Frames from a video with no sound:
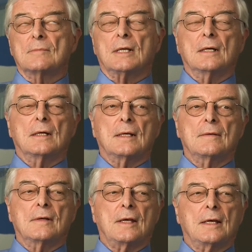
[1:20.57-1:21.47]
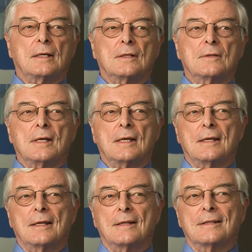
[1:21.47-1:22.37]
My God, I don't think I could do that
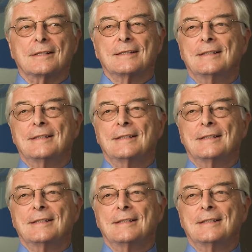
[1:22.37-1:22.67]
any longer.